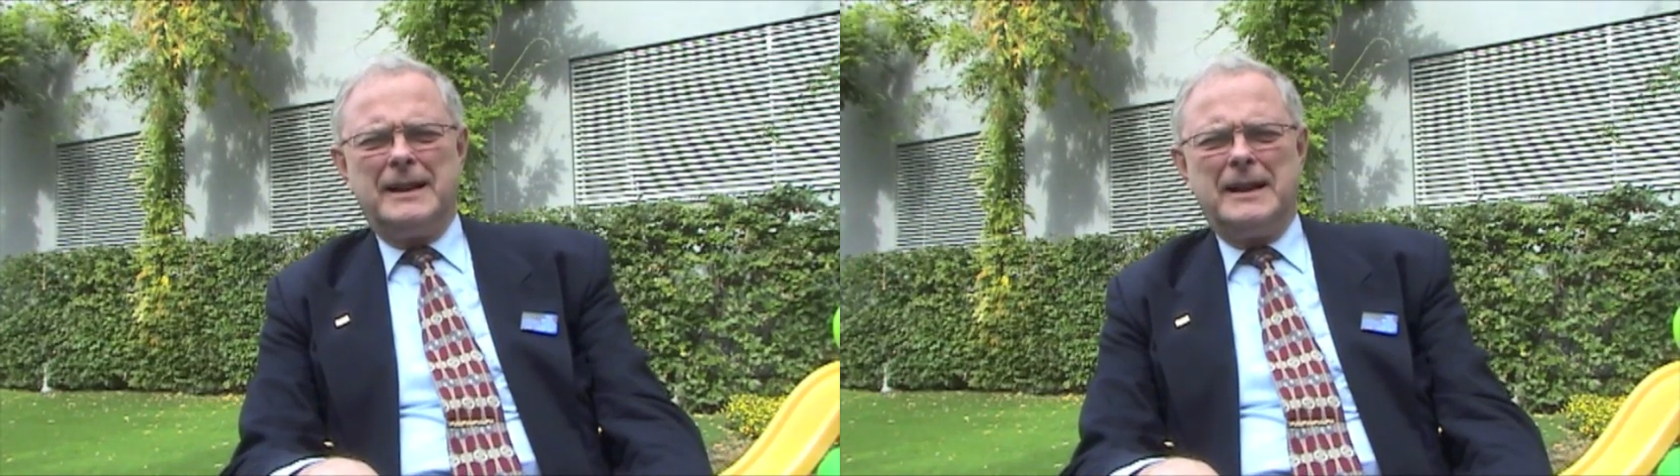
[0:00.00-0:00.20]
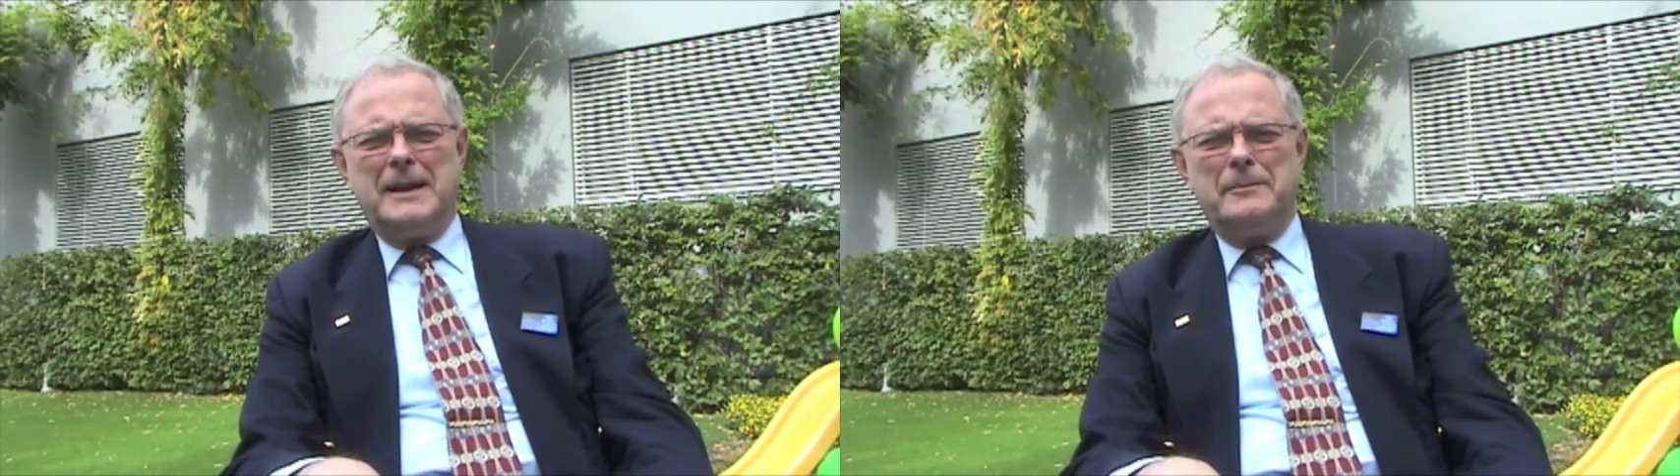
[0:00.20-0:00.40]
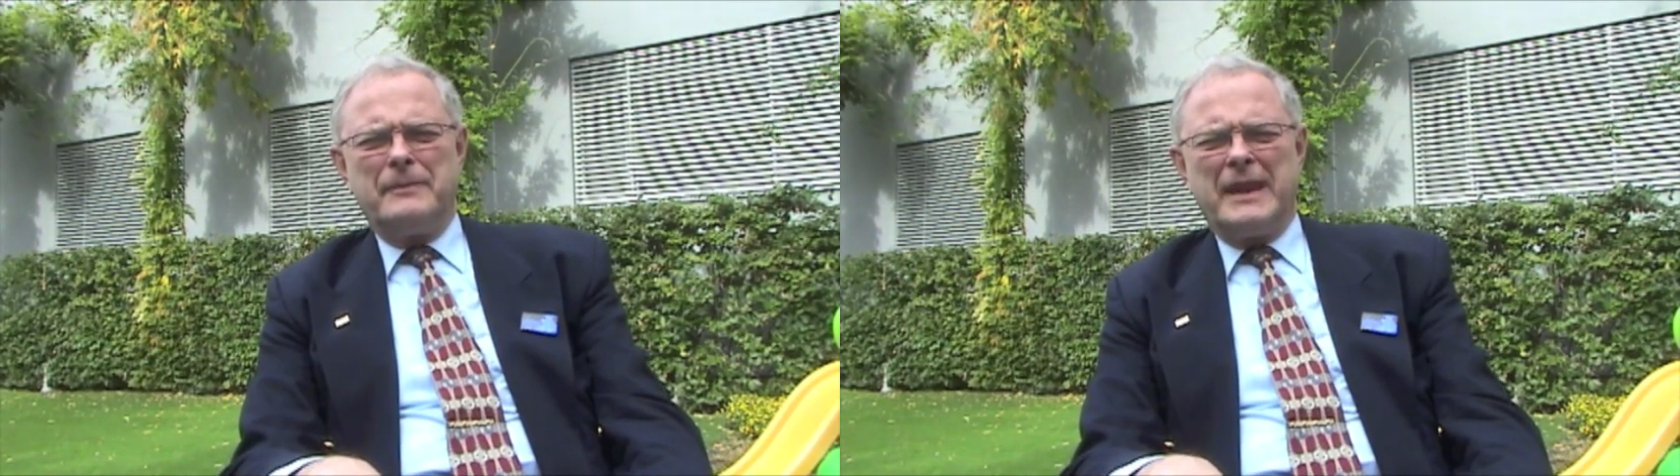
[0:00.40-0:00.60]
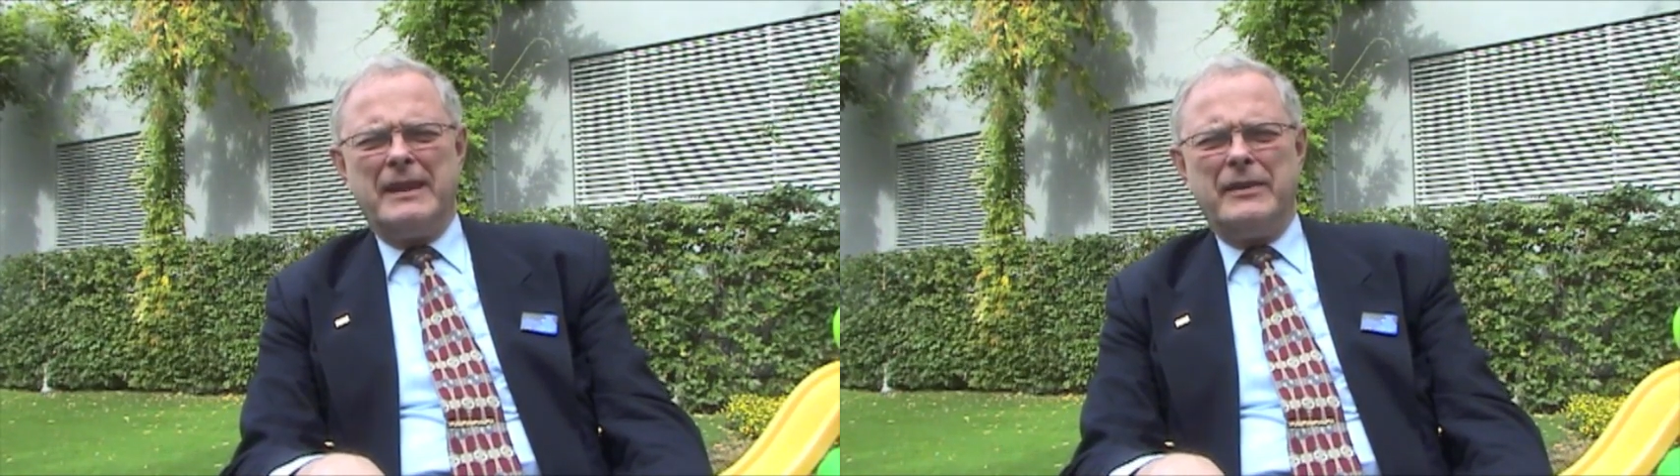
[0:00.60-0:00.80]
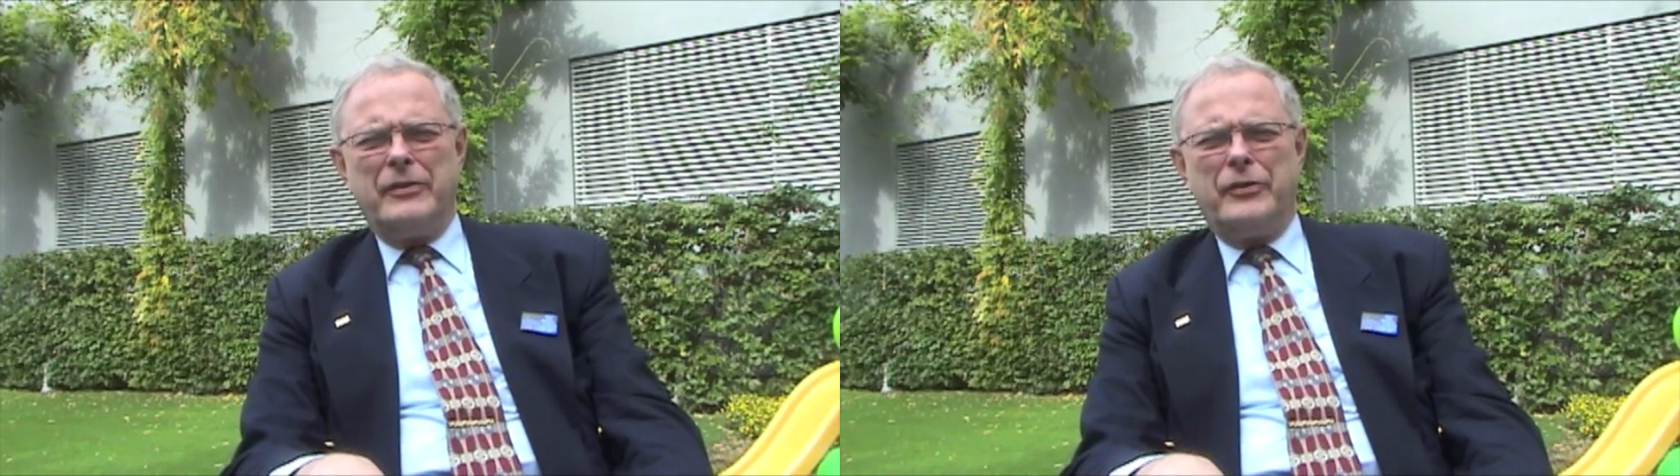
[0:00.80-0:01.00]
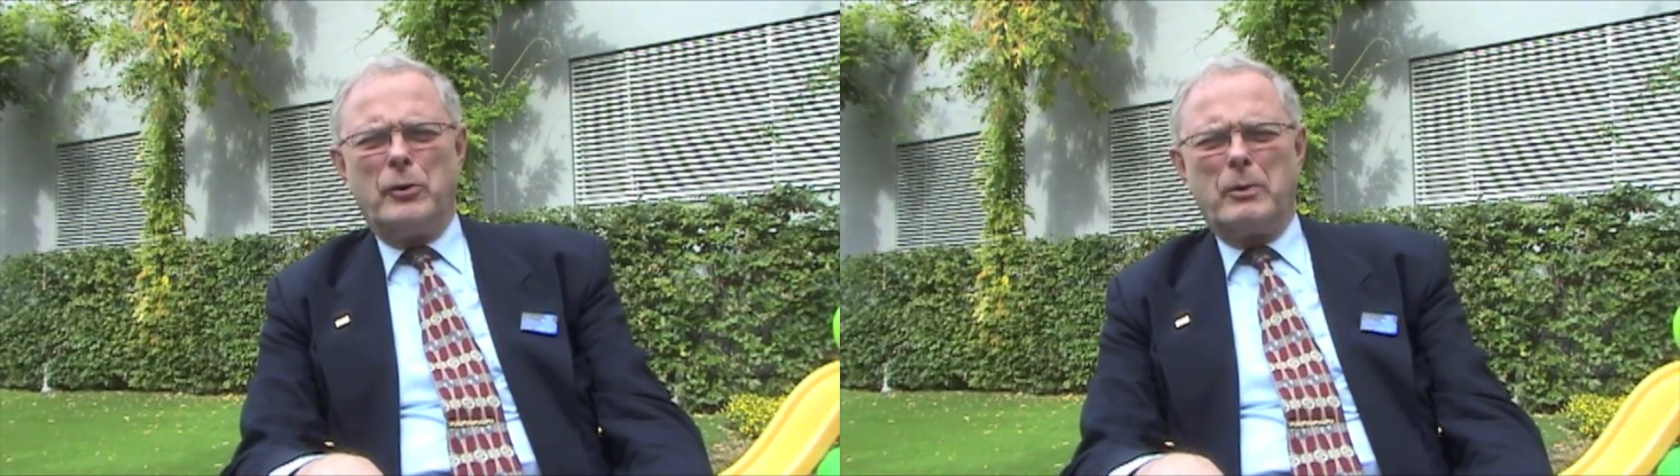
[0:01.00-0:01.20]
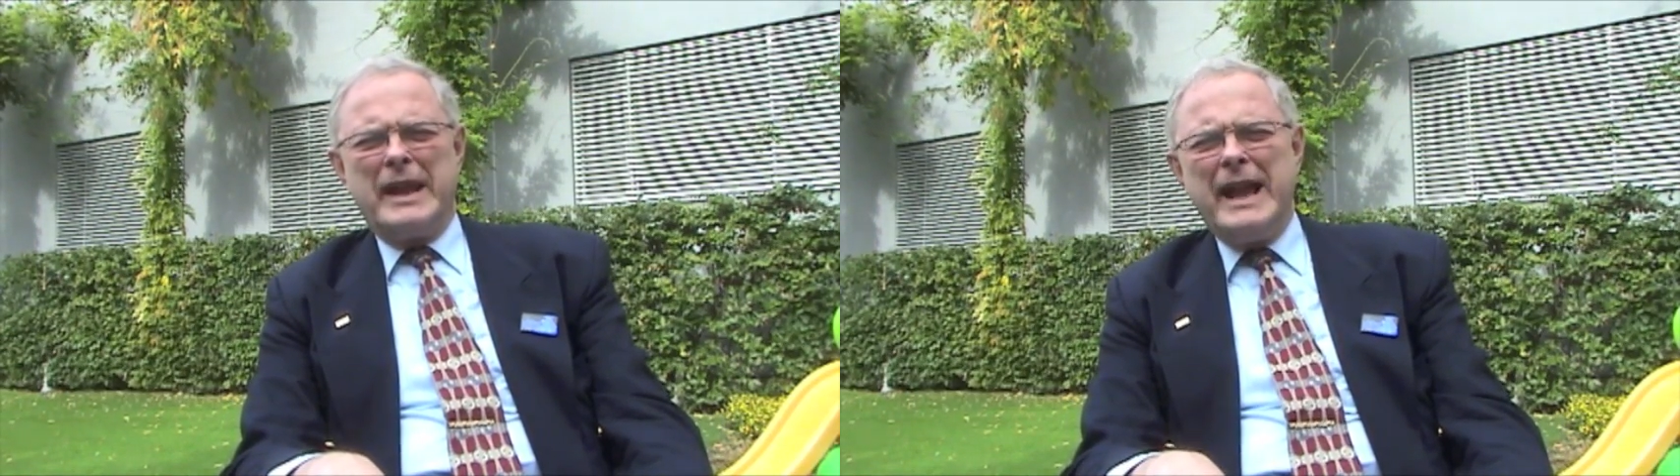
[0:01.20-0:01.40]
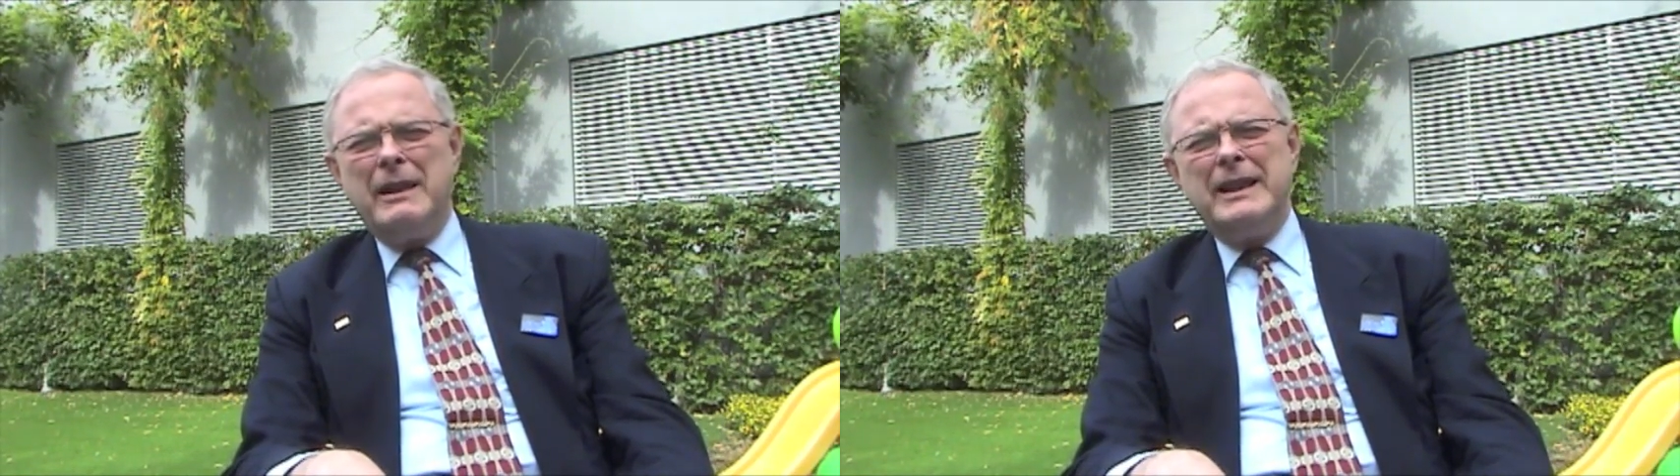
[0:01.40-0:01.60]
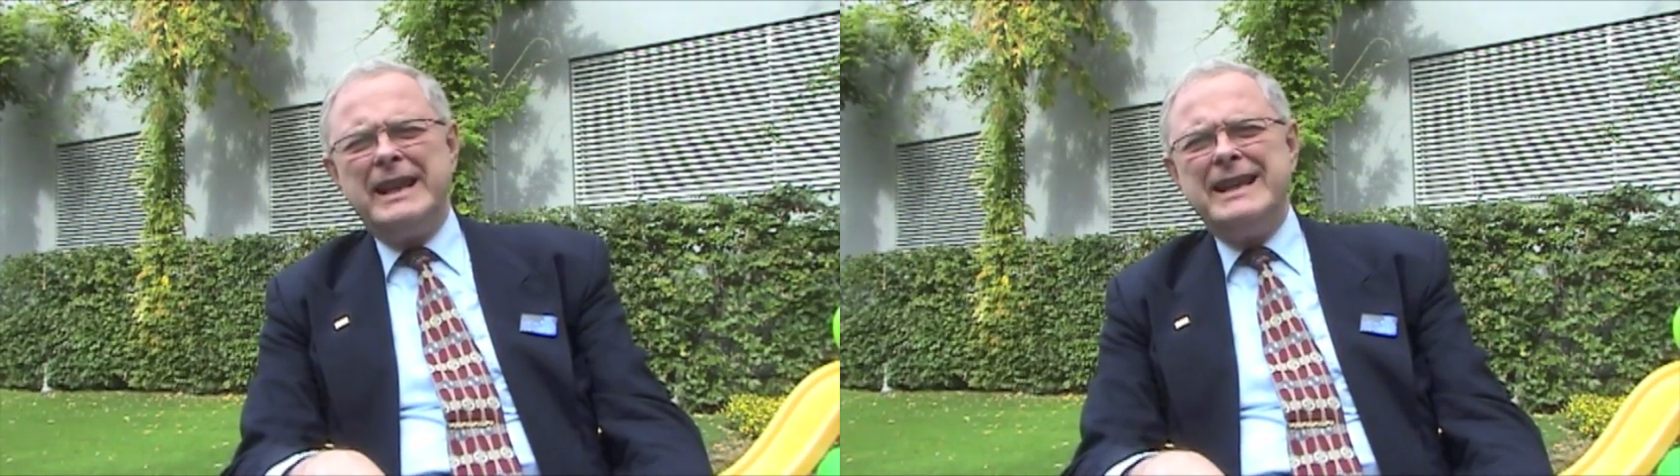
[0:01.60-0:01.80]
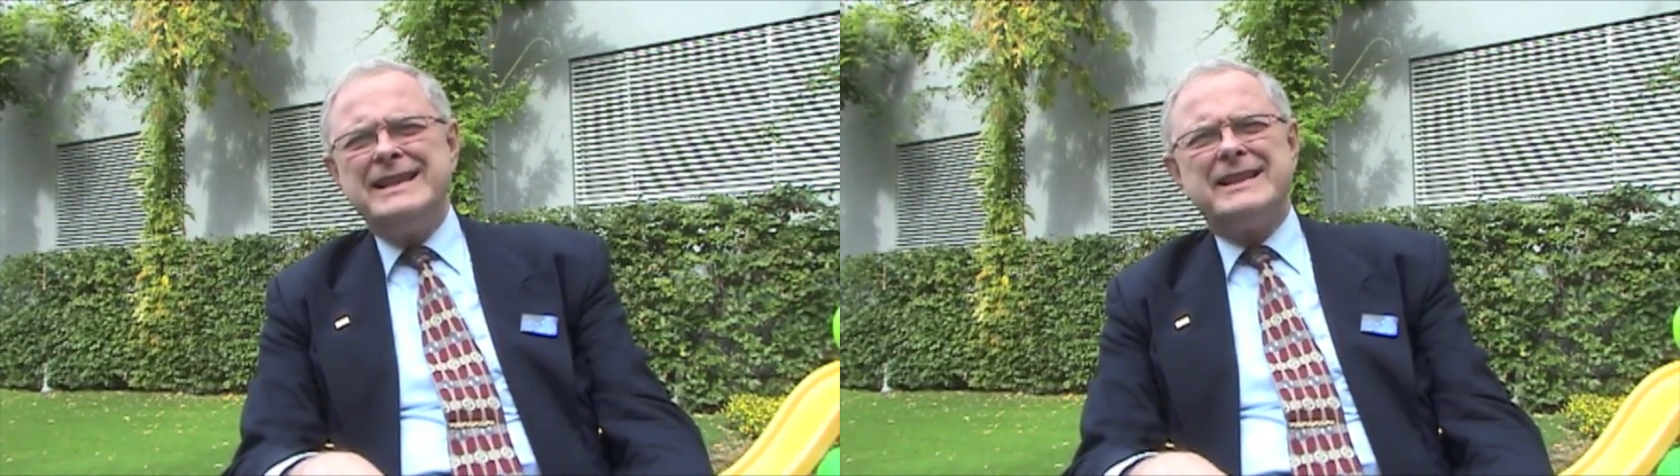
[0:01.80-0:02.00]
Um, the
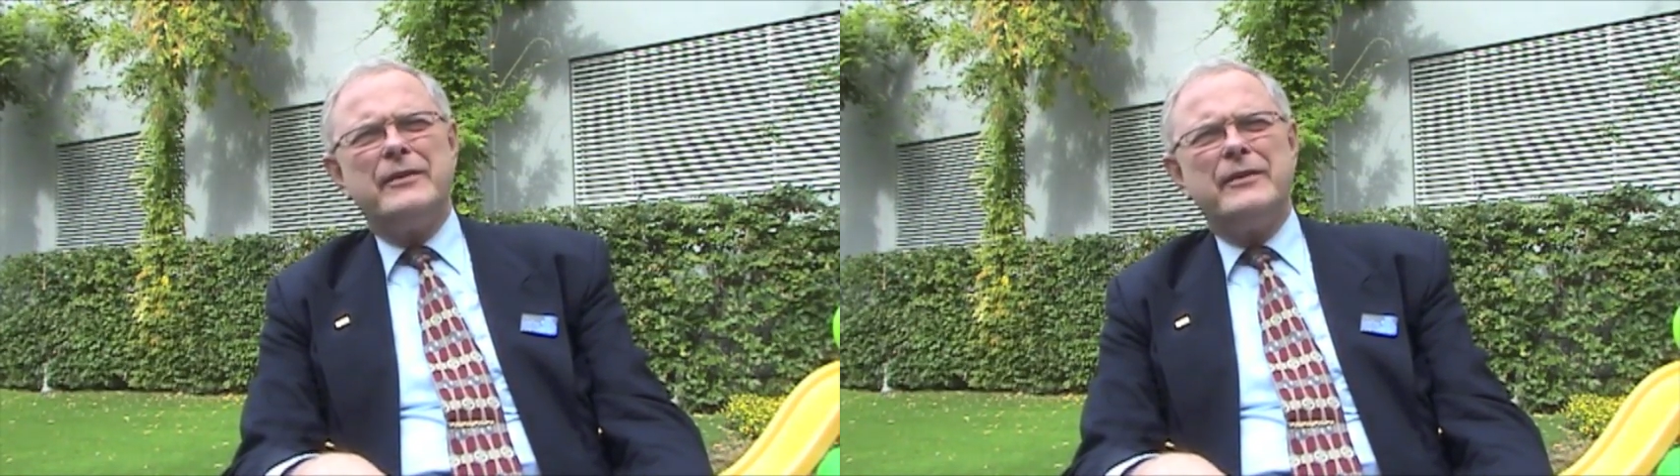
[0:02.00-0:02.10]
reality is,